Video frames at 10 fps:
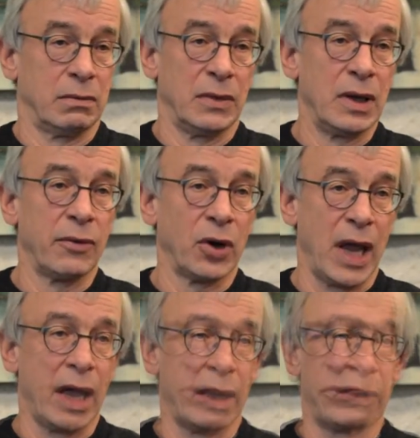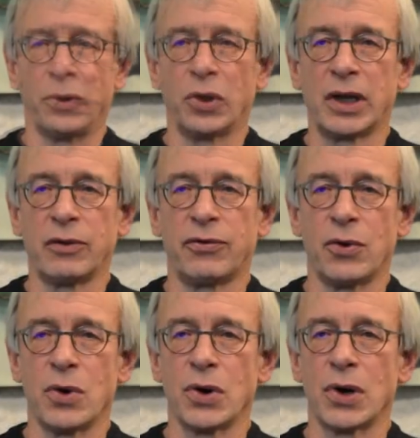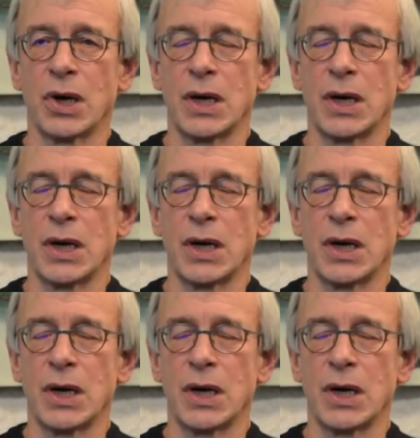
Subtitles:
never had. So, looking for